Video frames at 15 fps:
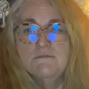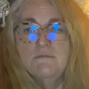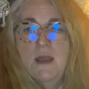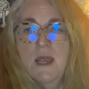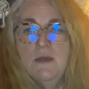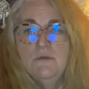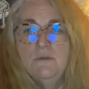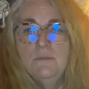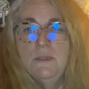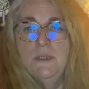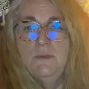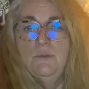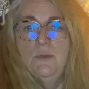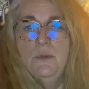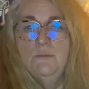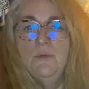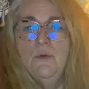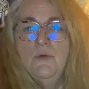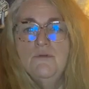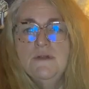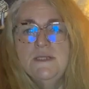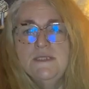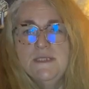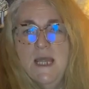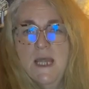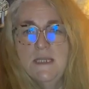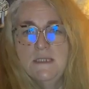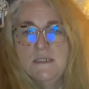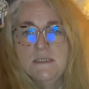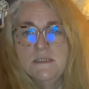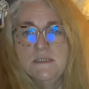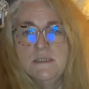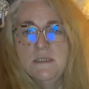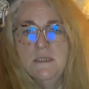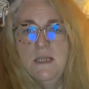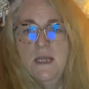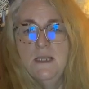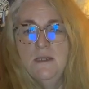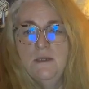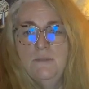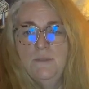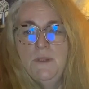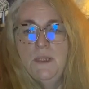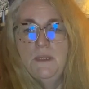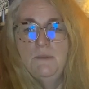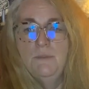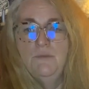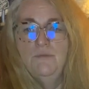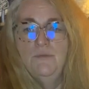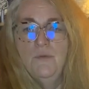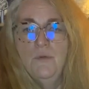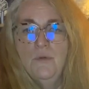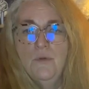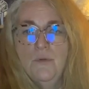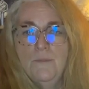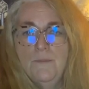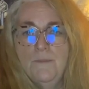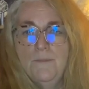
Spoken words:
around me were more intense than they had been before.